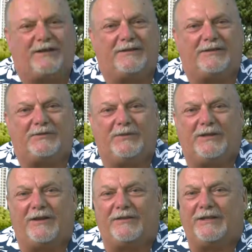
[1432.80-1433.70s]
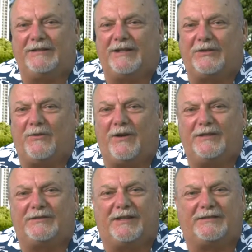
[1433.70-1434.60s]
this week on ThinkTech
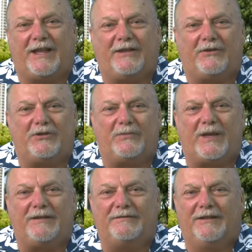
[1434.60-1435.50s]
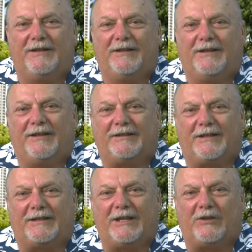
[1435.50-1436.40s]
Hawaii's Stan the Energy Man. I'd like to
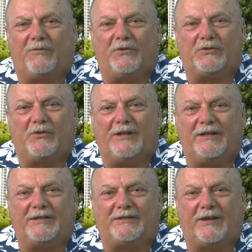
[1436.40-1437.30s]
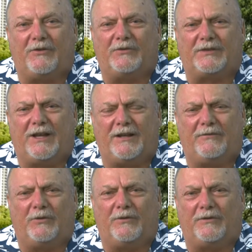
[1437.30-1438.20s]
thank you for joining us. I know it was kind of
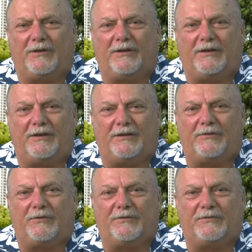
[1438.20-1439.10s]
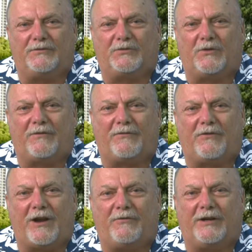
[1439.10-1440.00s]
a sort of a
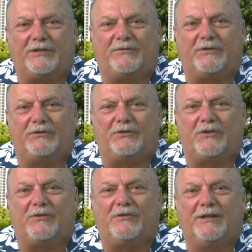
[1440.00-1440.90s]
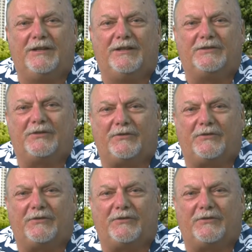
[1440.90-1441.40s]
fried rice-filled show, so